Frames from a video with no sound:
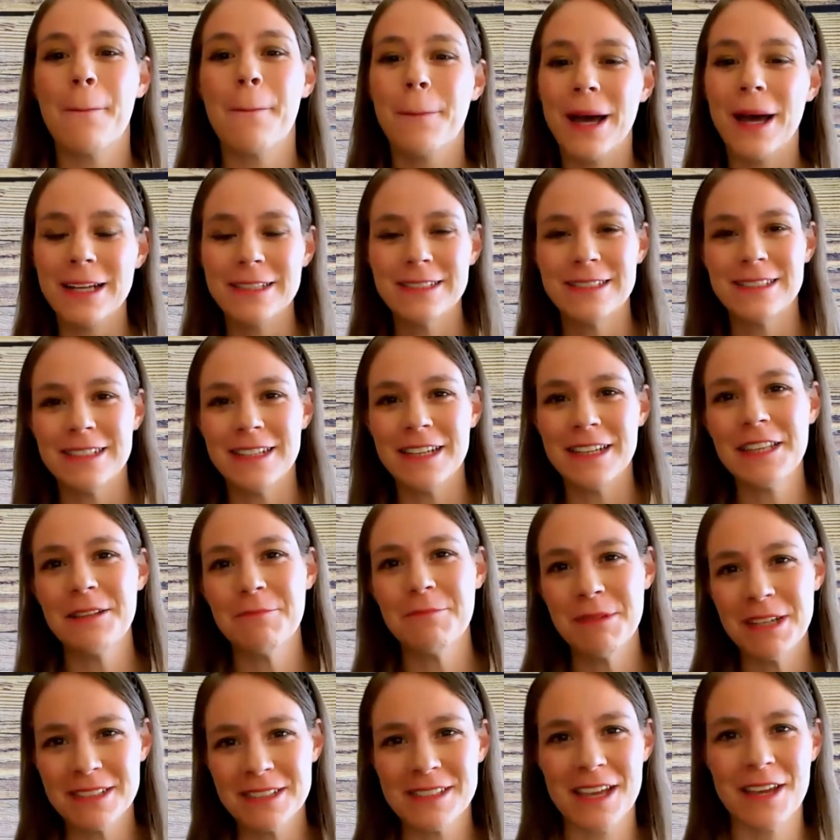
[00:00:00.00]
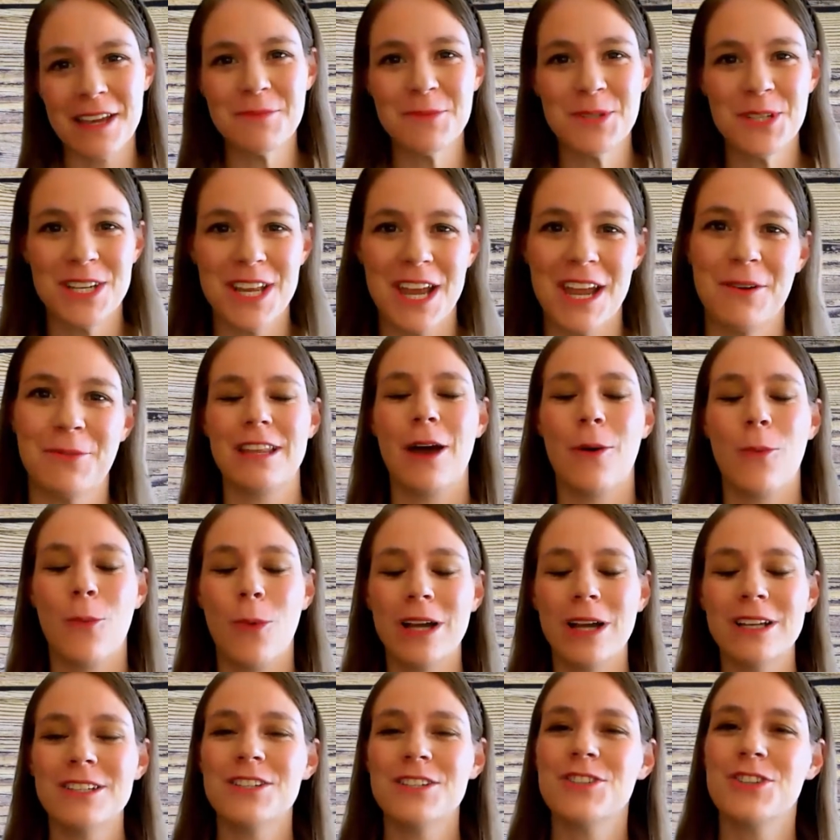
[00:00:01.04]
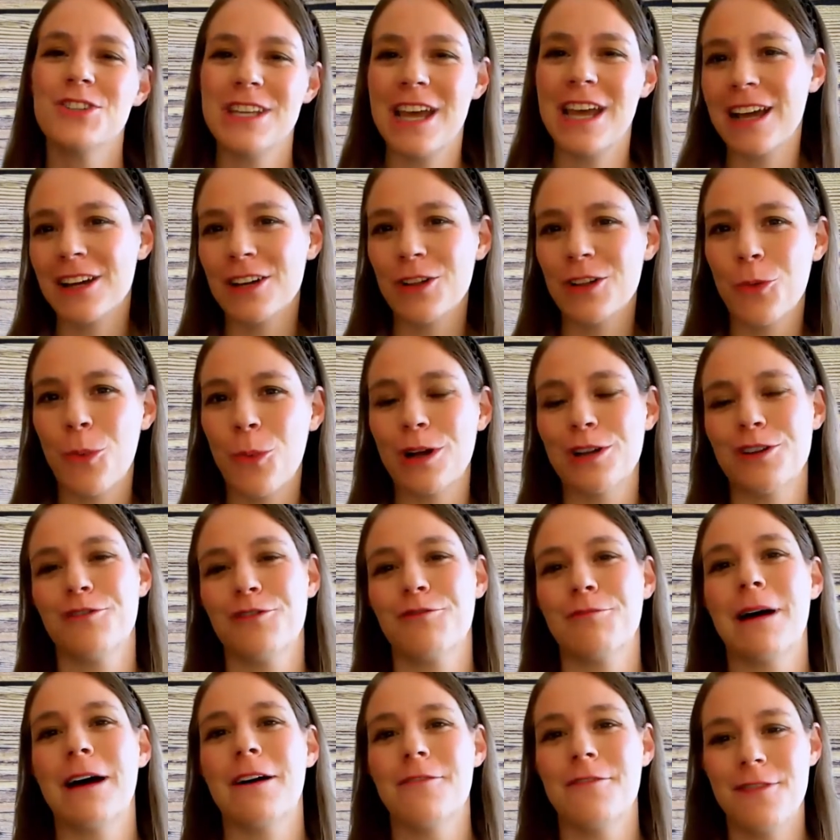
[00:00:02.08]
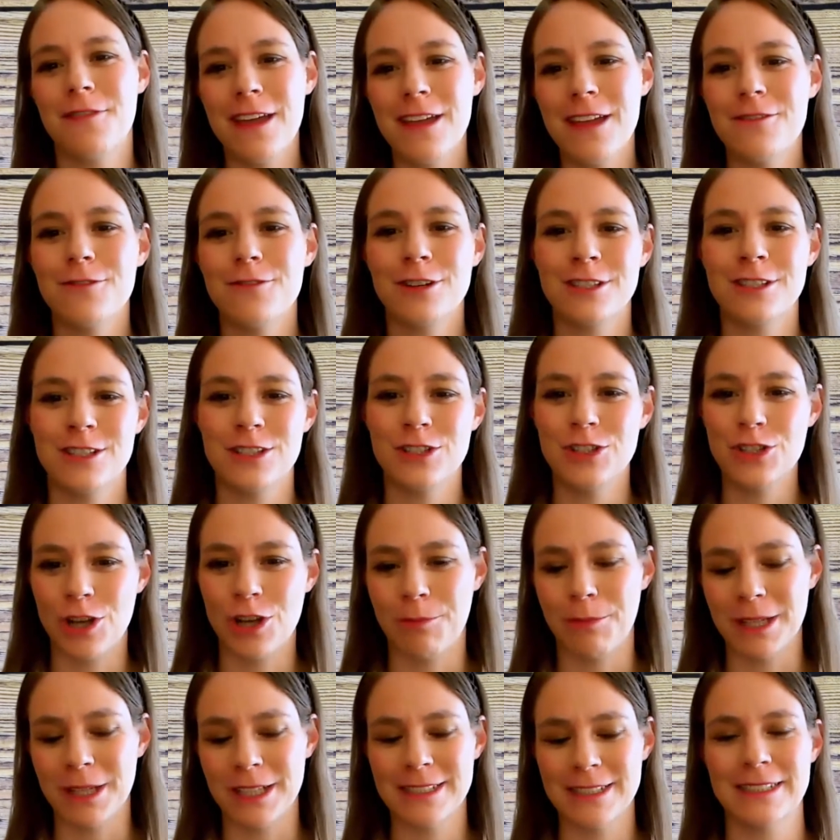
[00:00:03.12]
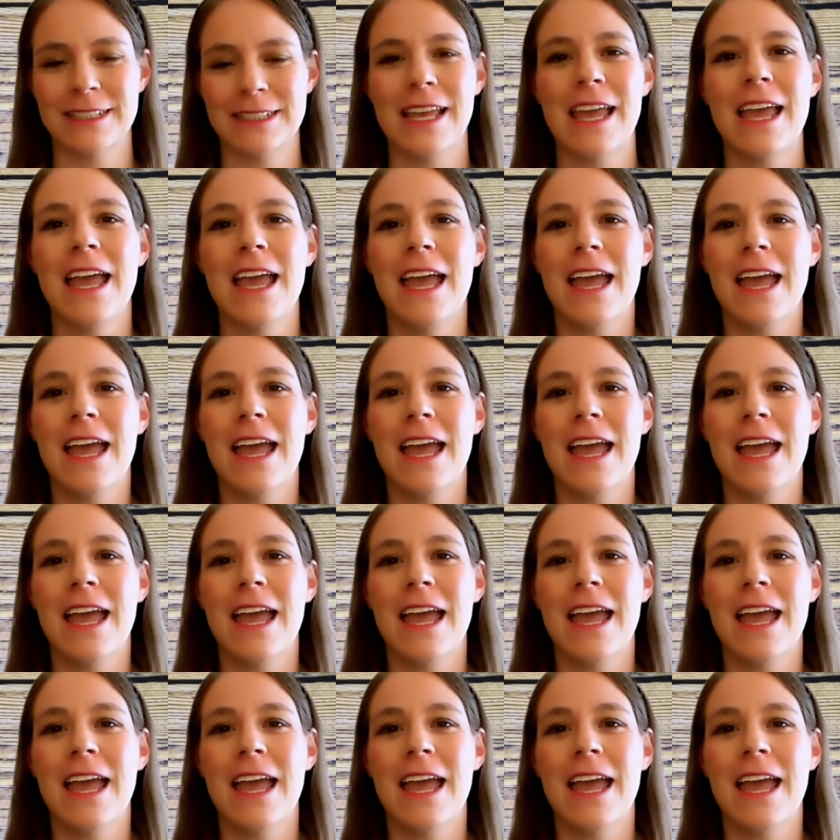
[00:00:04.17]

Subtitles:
But in the meantime, today, I wanted to tackle one of my favorite topics.